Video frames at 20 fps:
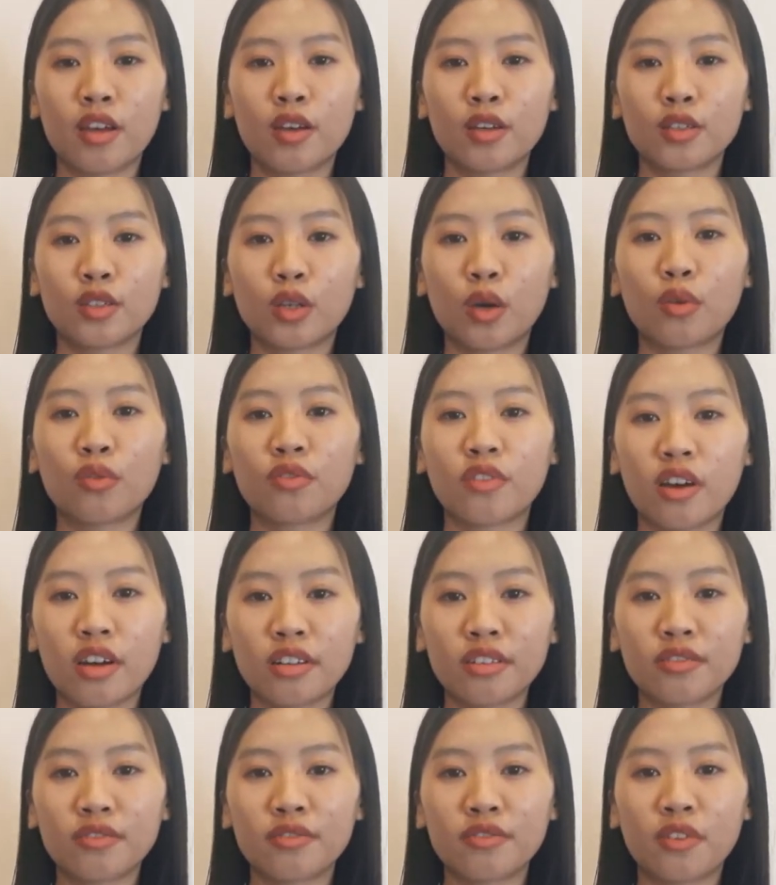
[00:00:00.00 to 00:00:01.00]
So
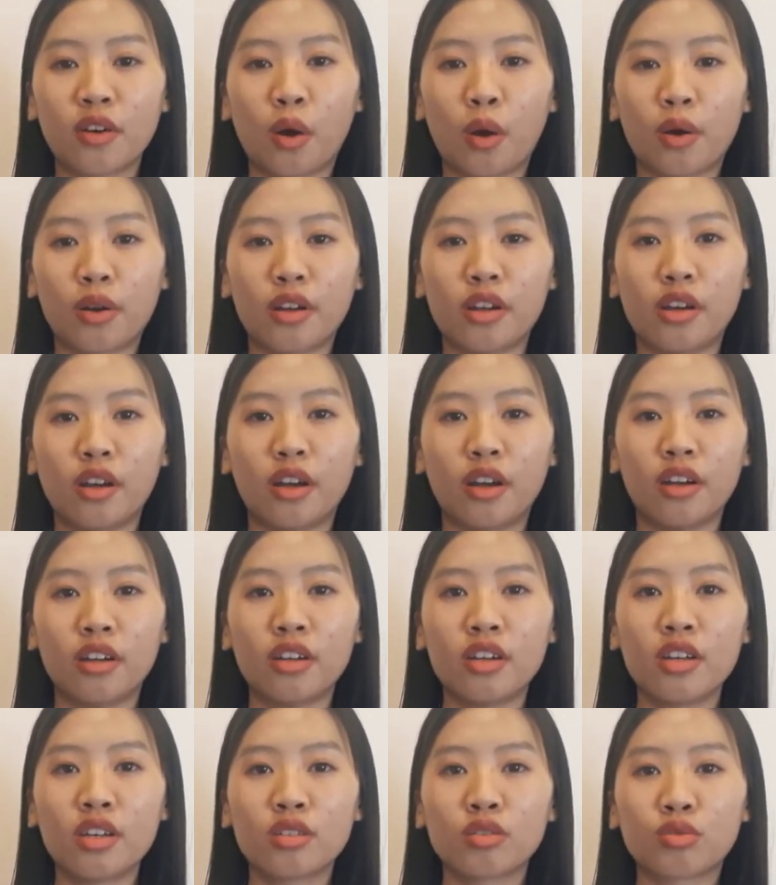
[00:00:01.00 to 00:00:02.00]
first, for the
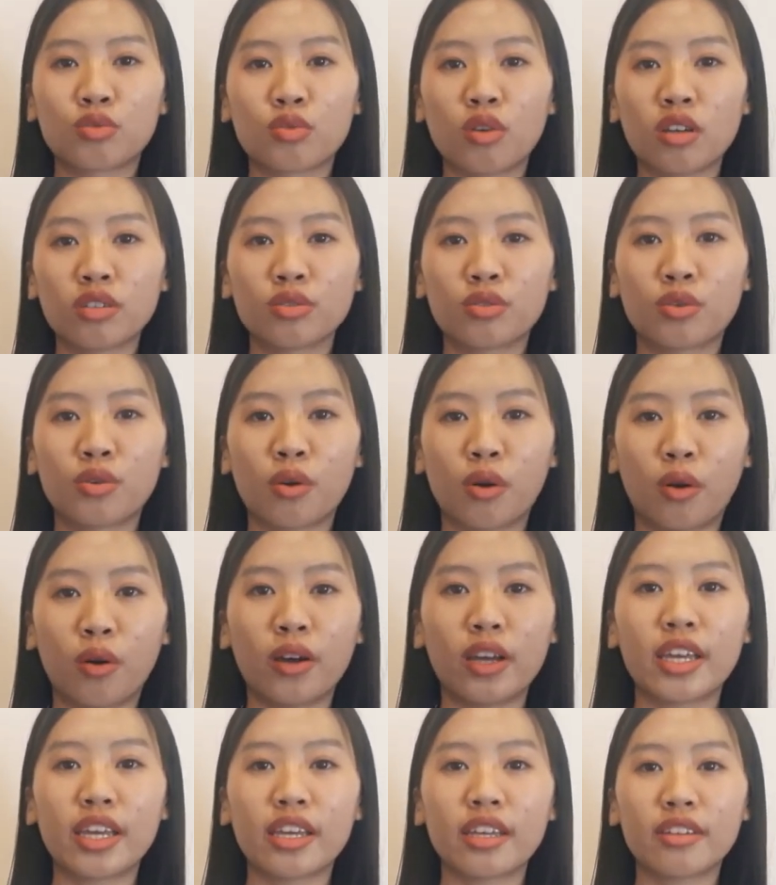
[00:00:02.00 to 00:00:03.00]

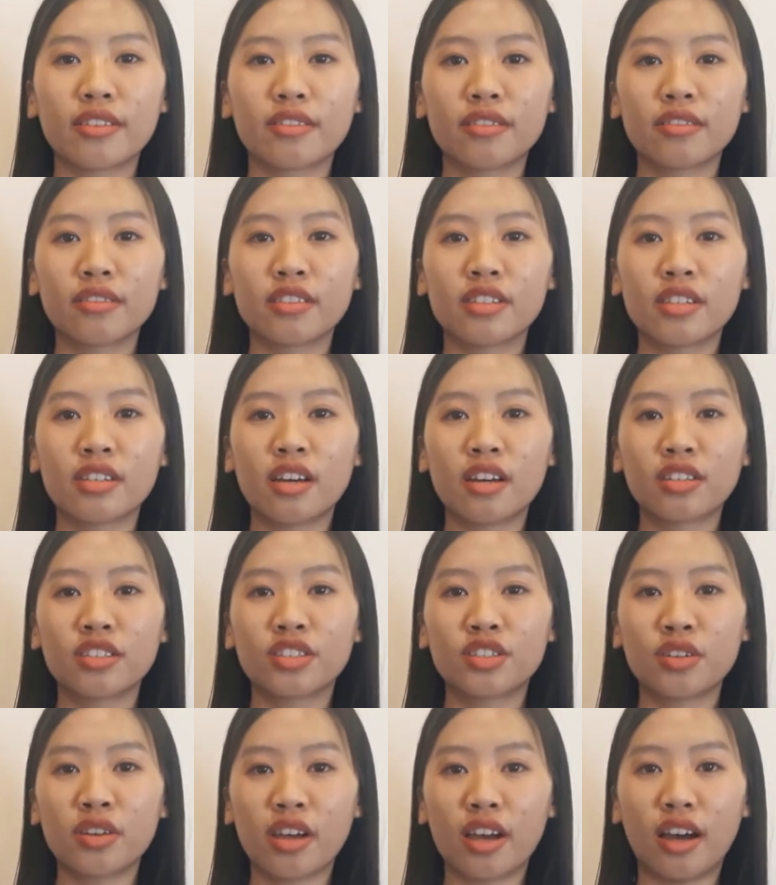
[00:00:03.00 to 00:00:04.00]
structural
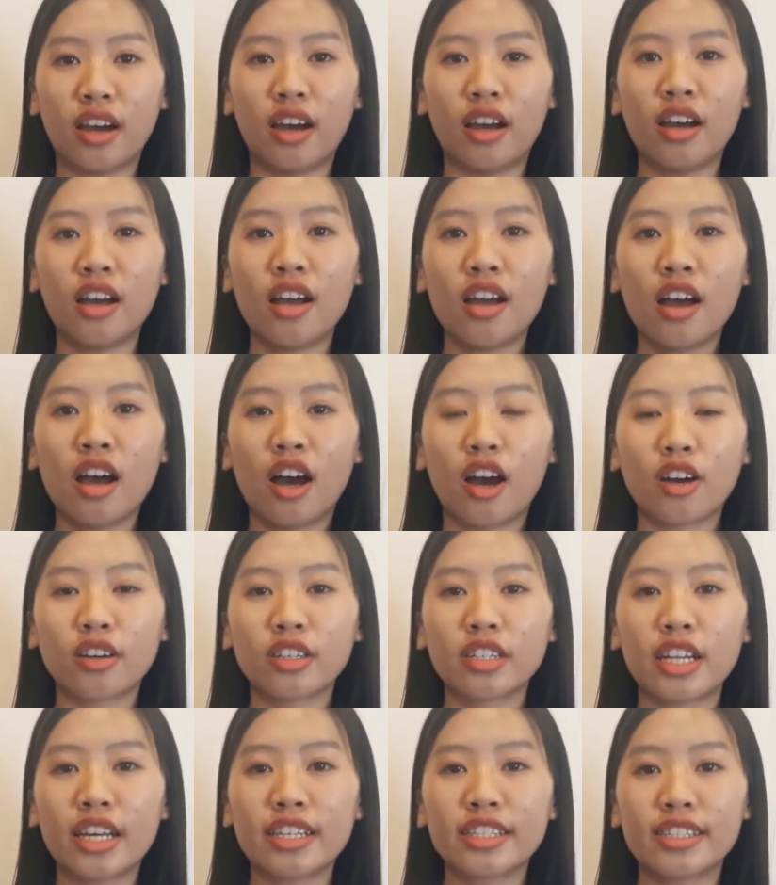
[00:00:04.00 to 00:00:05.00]
inertia,
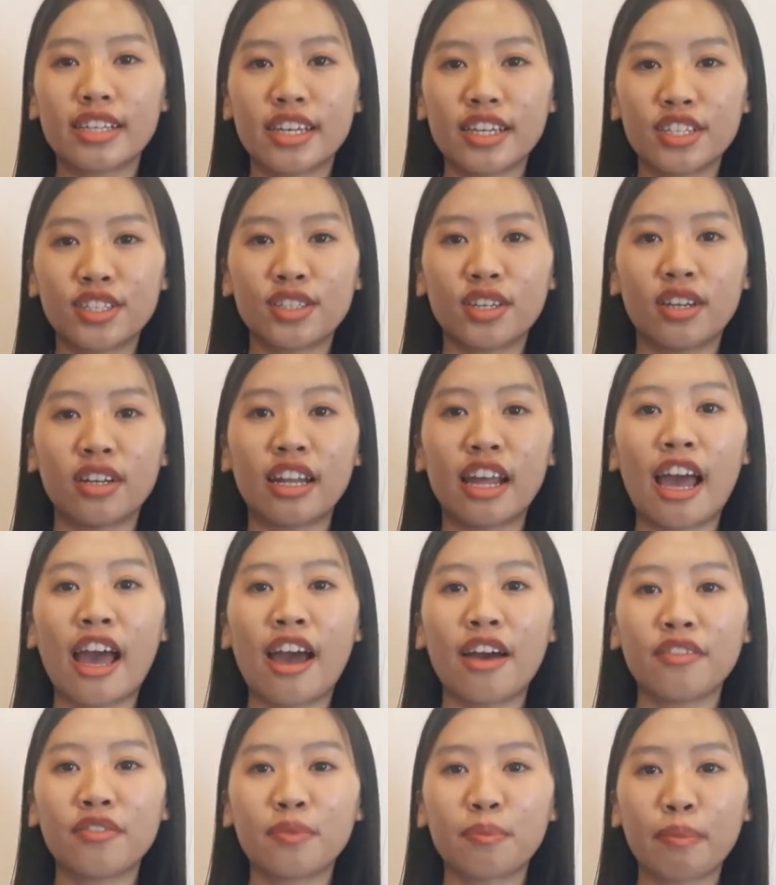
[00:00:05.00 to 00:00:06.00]
organizations
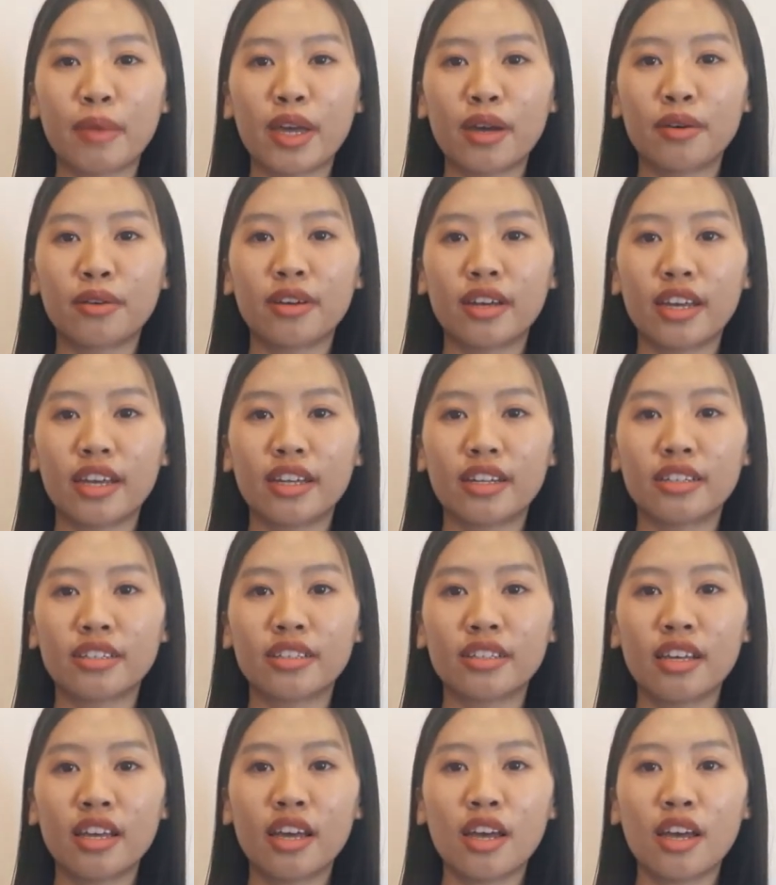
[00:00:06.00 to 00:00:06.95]
have built-in